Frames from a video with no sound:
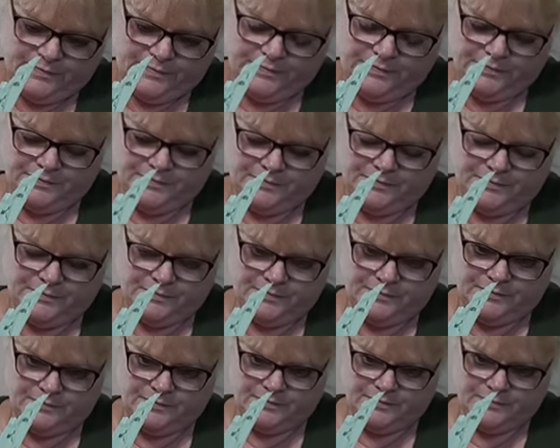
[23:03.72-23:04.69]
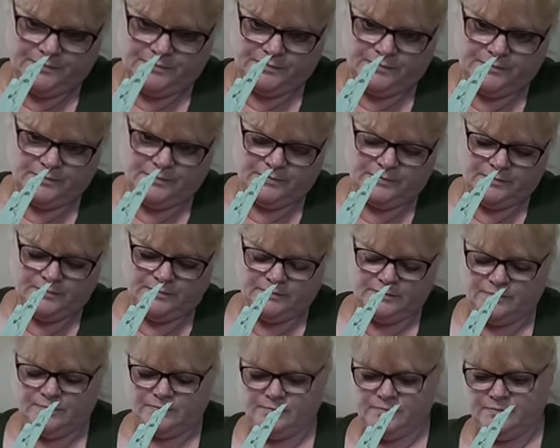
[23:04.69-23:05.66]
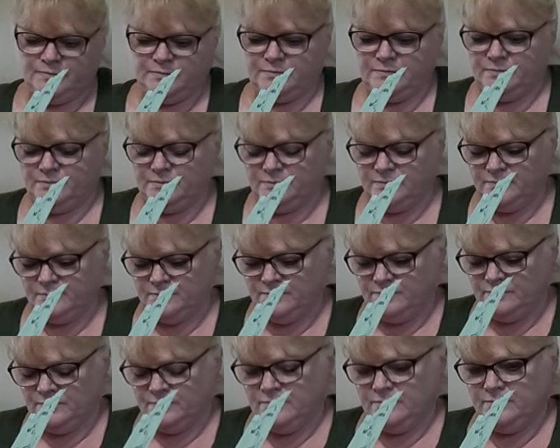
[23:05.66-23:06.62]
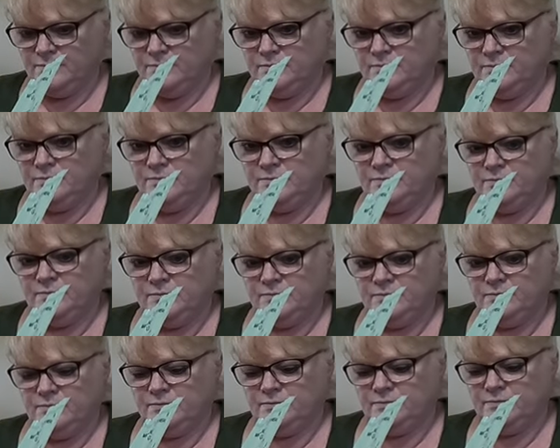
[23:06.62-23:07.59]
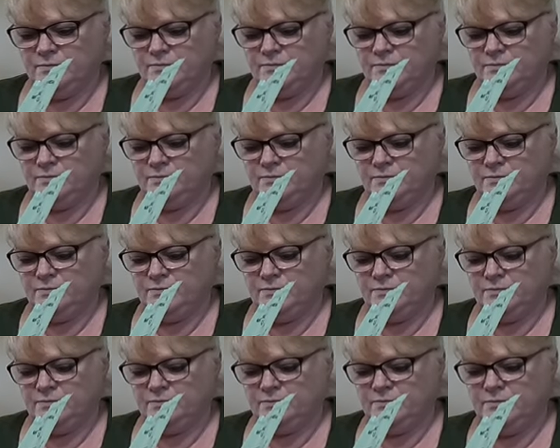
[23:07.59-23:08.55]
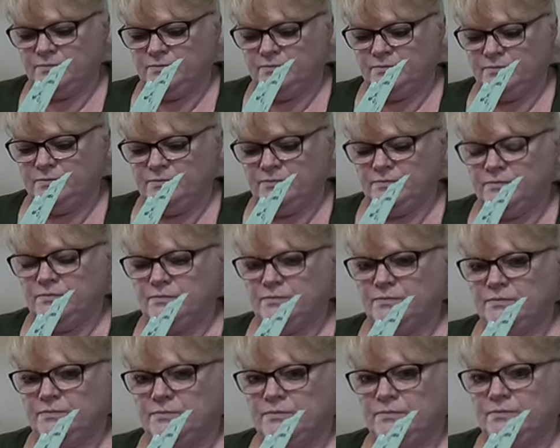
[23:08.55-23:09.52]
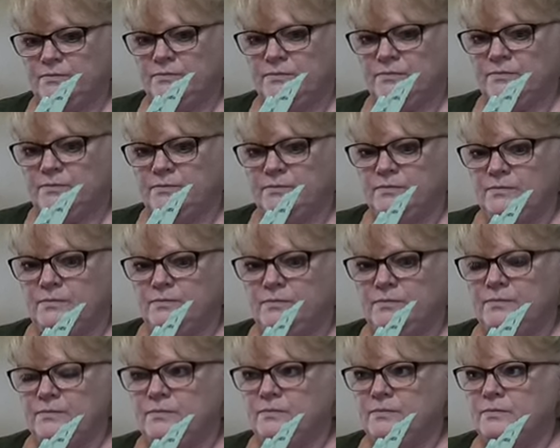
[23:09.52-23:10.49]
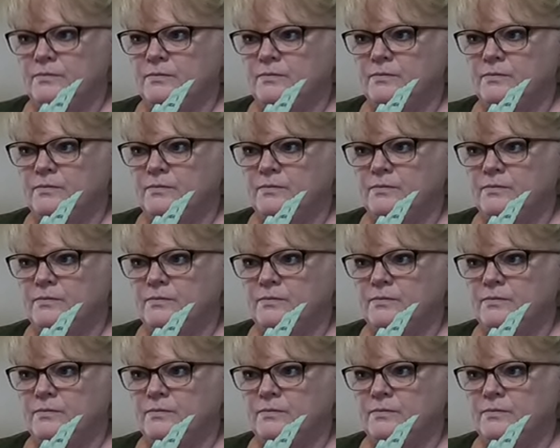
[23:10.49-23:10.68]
No words are spoken by the person on screen.